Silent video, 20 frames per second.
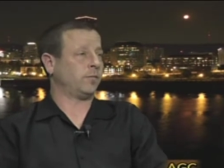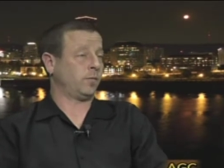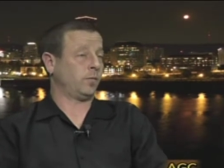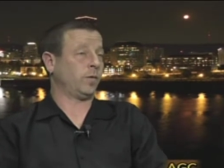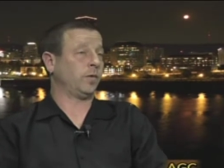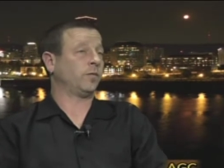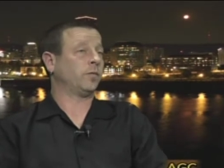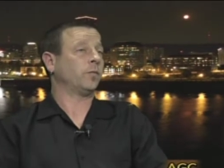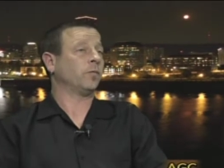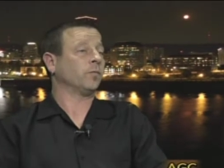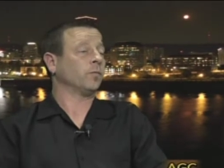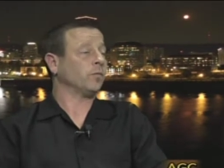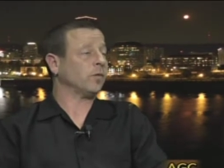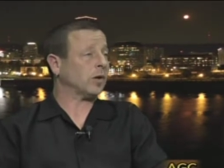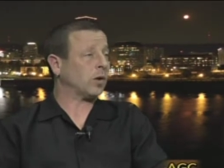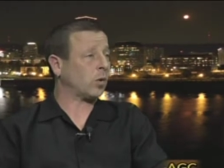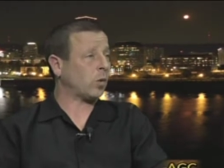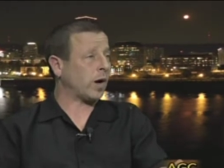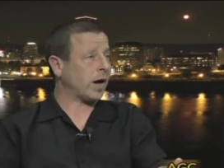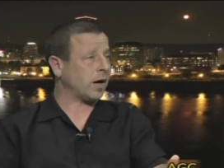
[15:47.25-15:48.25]
we've
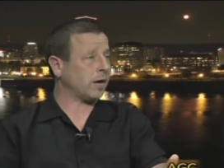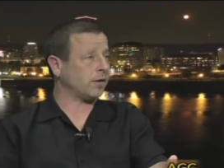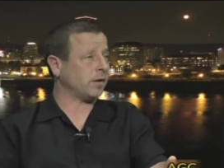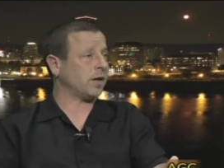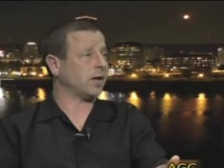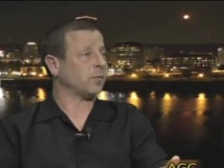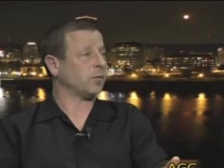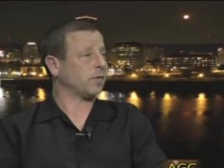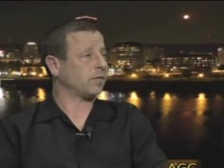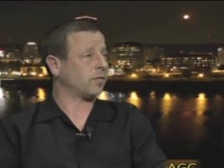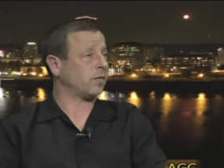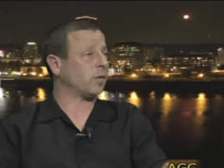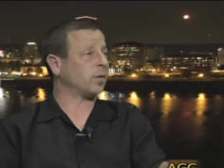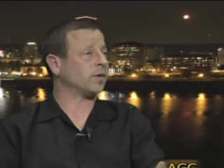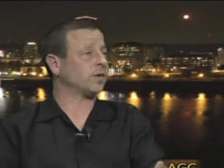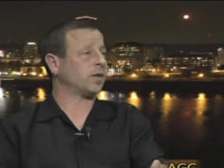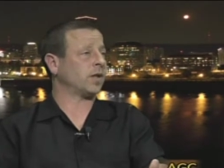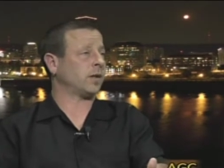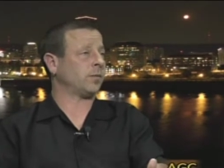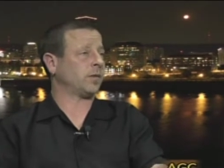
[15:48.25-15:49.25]
required them or
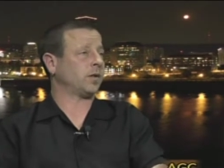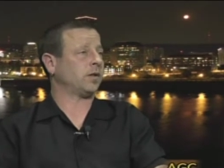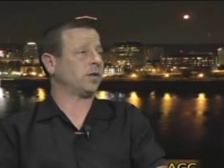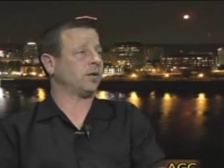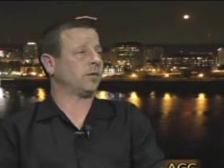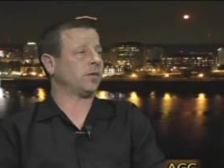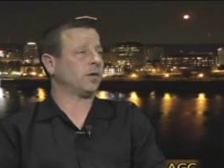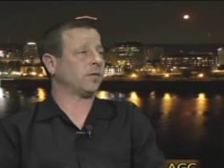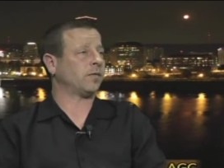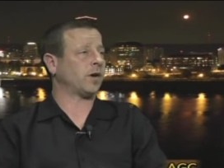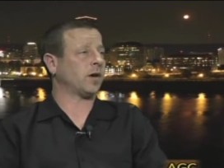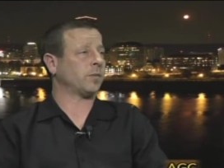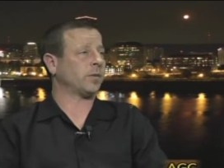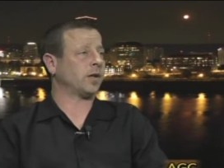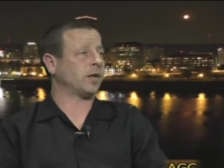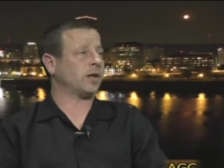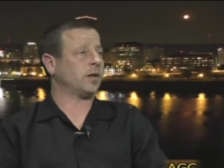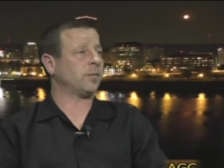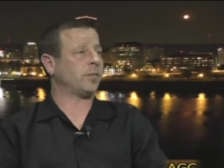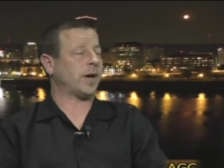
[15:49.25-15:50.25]
forced them to do an
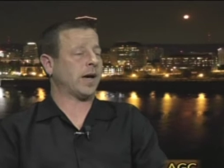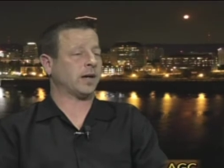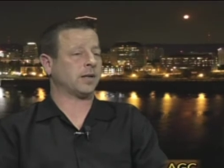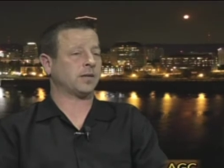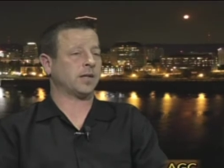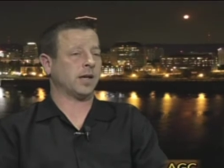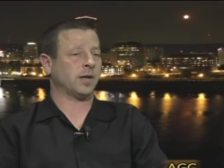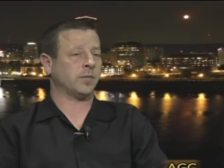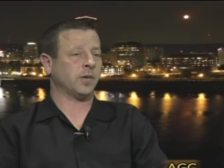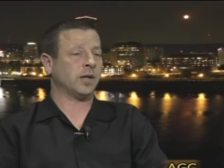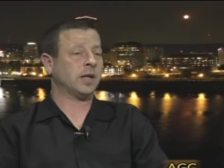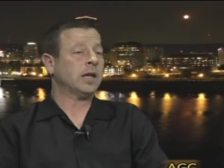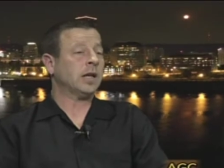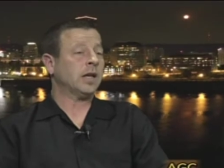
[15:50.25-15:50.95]
environmental impact statement.